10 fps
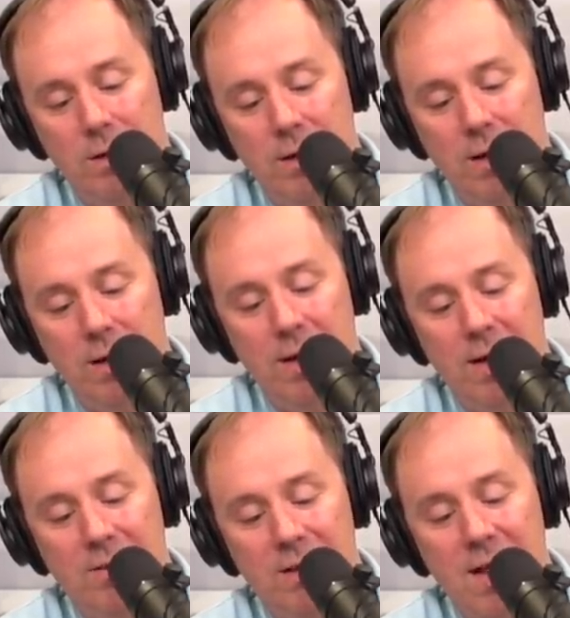Mm-hmm.
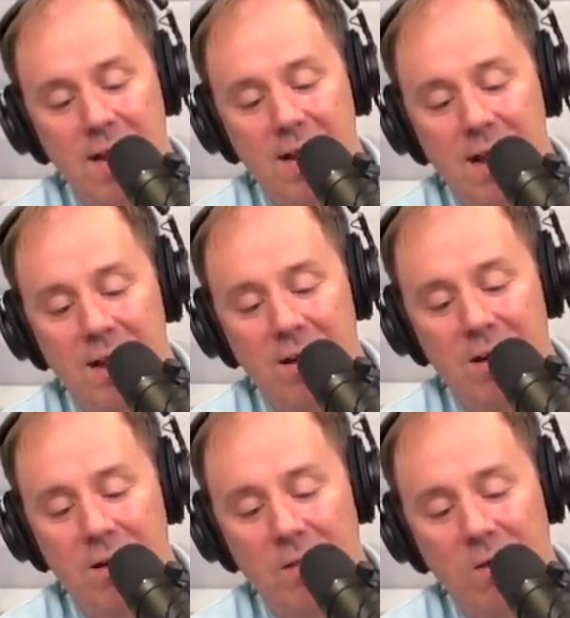And the night it
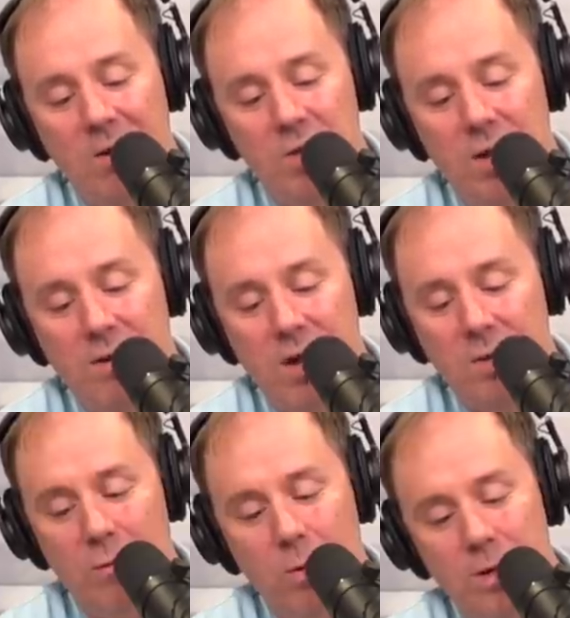aired, a large area of
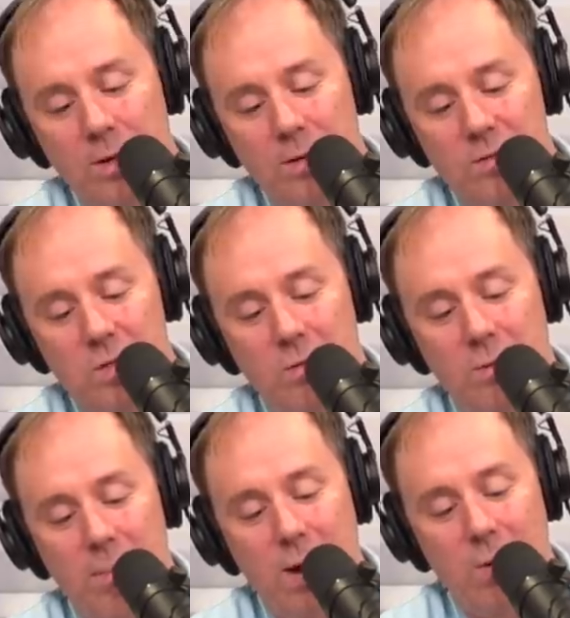California suffered
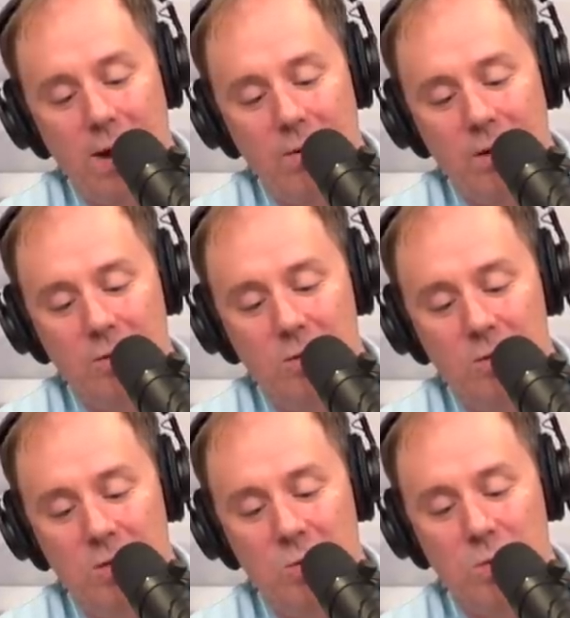a power outage
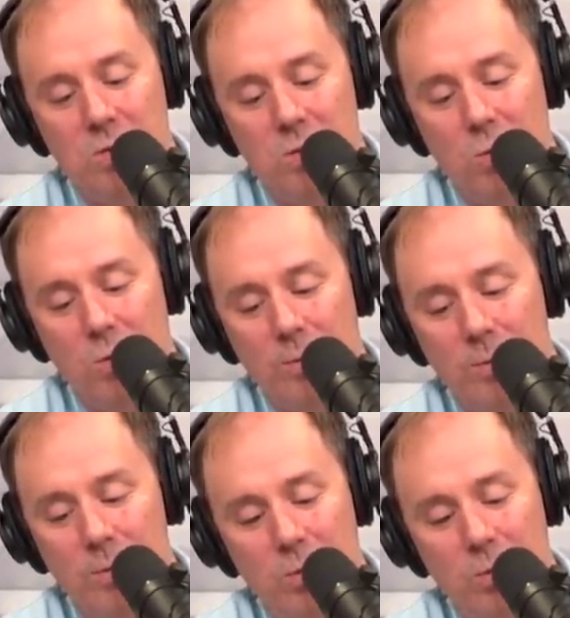due to a storm,